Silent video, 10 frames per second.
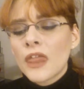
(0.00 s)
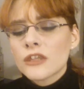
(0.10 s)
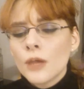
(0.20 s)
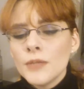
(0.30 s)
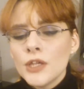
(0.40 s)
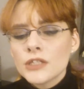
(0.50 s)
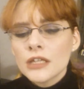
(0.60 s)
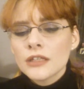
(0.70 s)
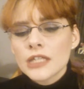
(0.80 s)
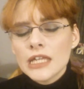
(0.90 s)
So I'm
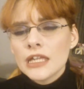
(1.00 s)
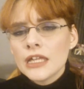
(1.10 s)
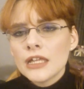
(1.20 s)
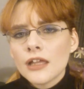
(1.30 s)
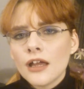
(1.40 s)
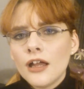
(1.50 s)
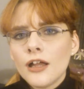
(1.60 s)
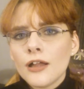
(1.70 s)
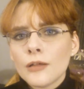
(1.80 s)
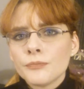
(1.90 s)
using the
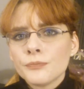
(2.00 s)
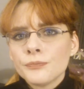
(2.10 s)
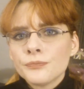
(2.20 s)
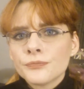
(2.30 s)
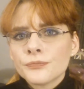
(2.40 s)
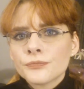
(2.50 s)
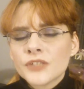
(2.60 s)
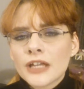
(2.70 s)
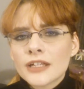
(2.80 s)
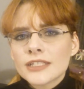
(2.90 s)

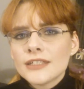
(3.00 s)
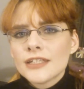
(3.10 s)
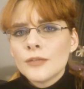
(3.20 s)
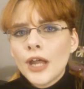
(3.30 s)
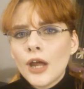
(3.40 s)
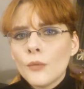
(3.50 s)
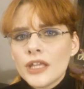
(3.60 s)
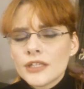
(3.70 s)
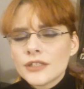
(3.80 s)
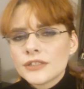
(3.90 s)
Anastasia Brow
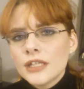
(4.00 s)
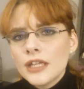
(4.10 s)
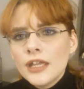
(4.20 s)
Wiz,